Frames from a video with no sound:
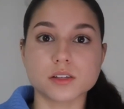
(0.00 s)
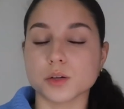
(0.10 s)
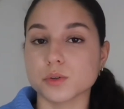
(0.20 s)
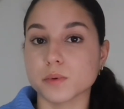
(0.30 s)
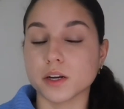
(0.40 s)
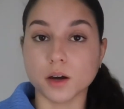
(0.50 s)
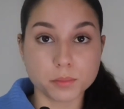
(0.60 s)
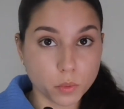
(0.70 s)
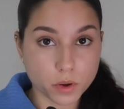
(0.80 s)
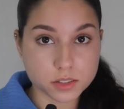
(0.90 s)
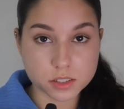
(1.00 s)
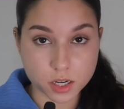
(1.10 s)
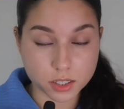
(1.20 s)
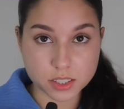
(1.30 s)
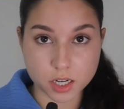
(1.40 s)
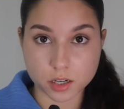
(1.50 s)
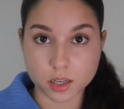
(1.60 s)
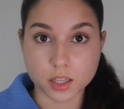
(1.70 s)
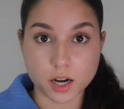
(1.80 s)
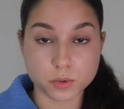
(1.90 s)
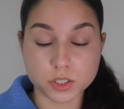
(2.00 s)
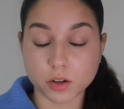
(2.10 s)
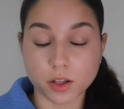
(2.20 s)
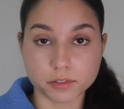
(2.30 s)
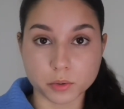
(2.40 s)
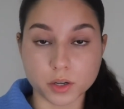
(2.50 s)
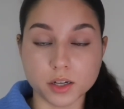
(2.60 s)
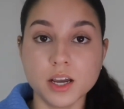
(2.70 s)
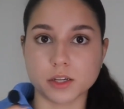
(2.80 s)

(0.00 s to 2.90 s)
It was my number one study technique that I would tell everyone.